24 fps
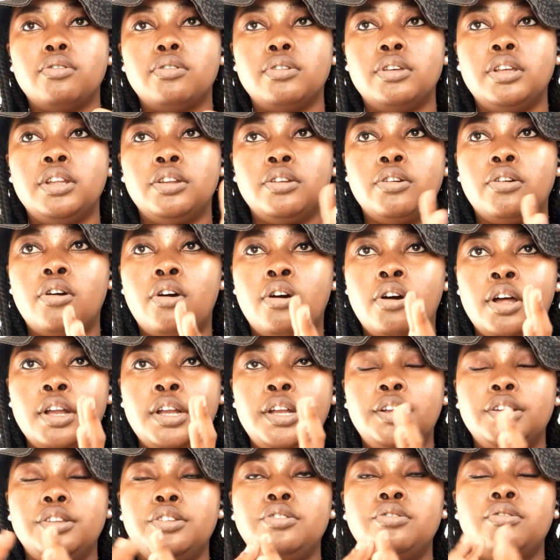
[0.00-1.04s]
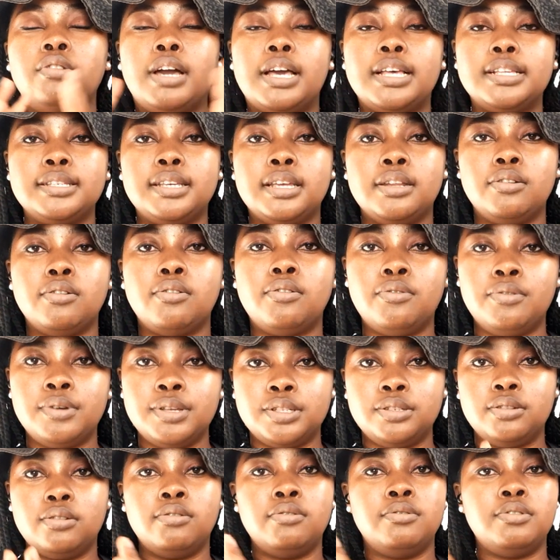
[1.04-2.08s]
in God, you guys can
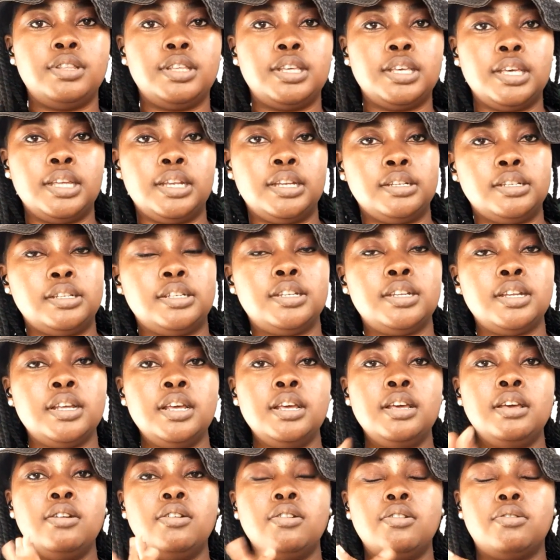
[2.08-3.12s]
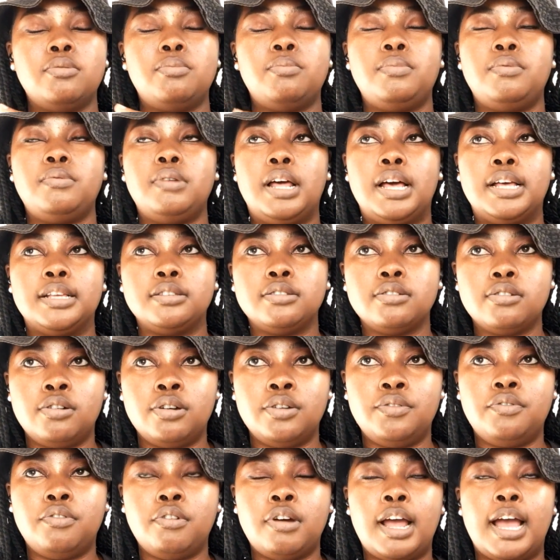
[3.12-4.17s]
always go there and ask
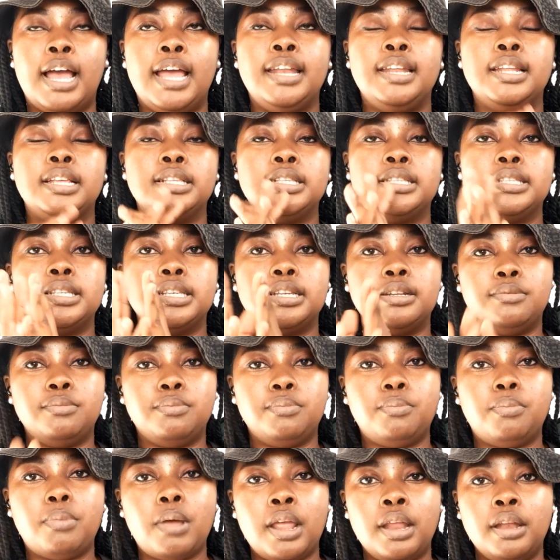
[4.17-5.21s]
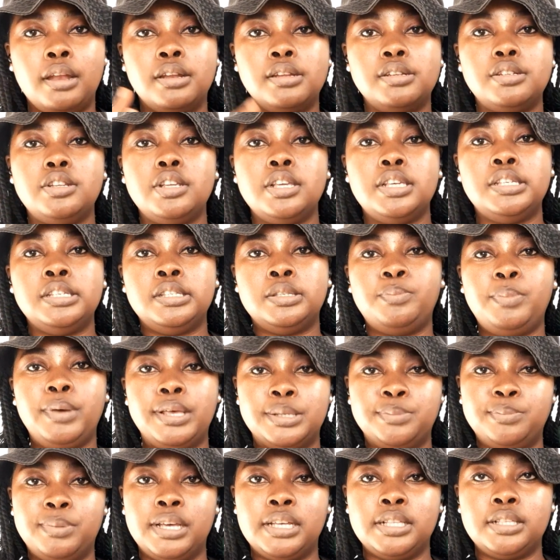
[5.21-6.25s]
God for guidance and his
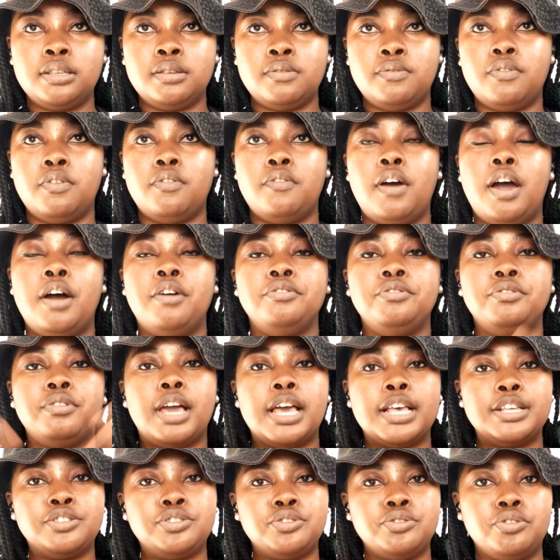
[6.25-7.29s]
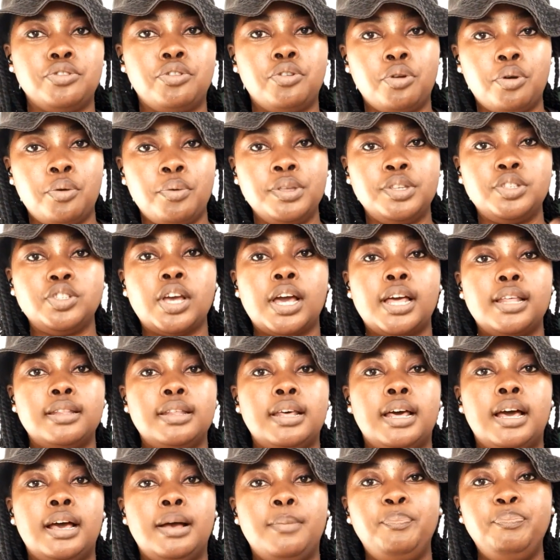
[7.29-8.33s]
perspective of how you guys should grow each
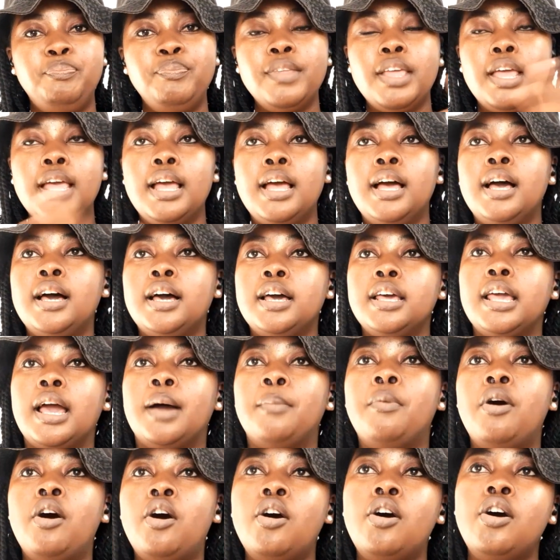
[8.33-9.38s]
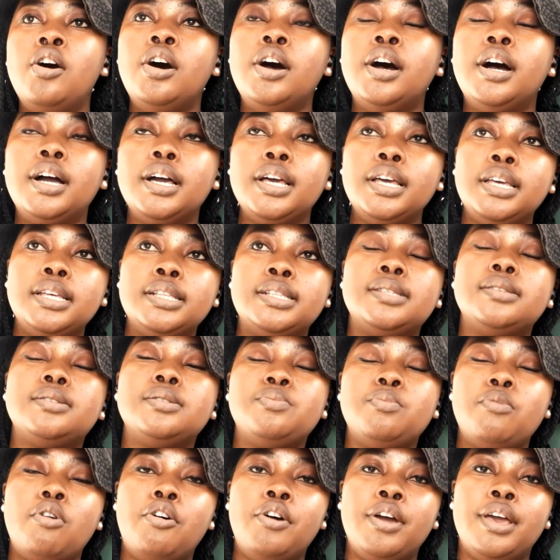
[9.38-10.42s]
other. Yeah, but
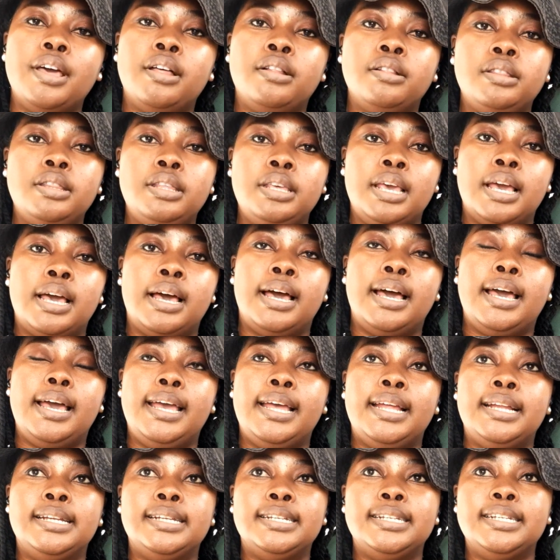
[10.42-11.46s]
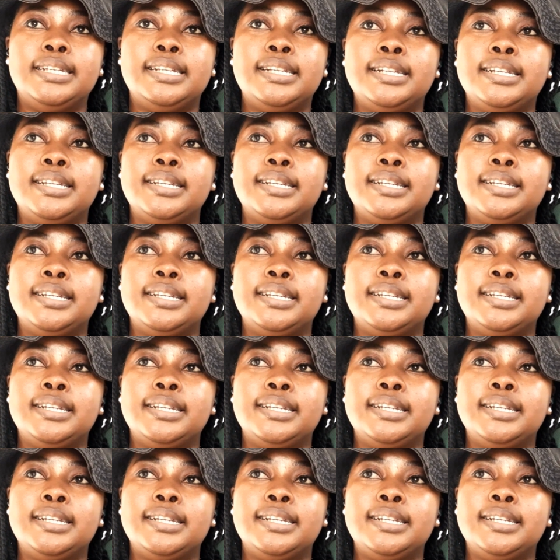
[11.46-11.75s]
it's more healthier. And